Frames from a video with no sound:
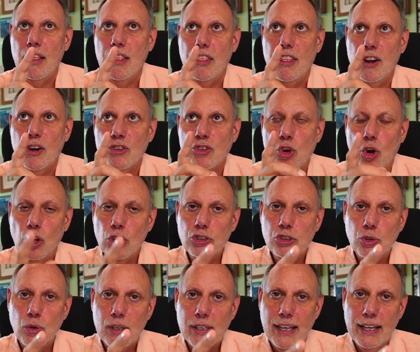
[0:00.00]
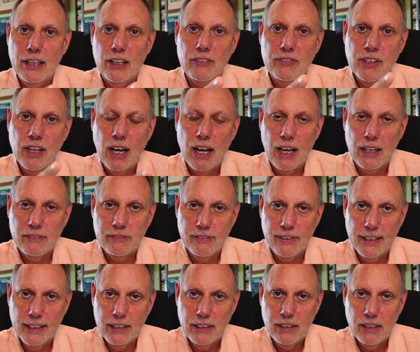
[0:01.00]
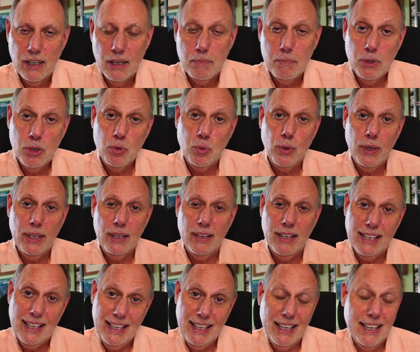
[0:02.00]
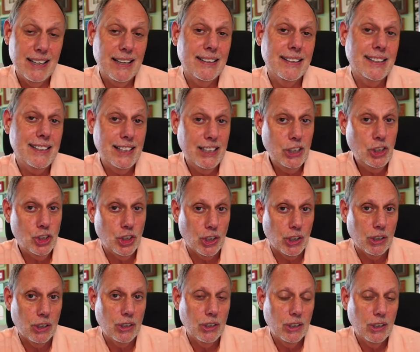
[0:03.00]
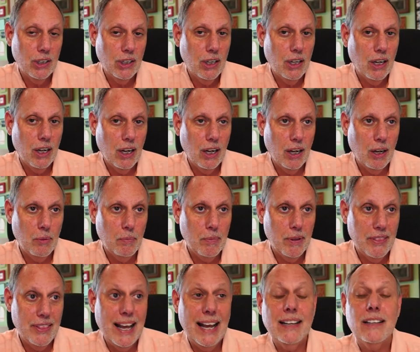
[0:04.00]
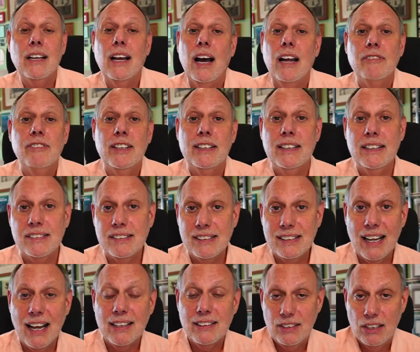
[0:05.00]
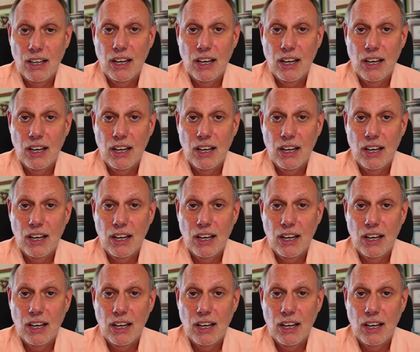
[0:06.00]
there's also a layer of conflict between the kid and the teacher um, that conflict is not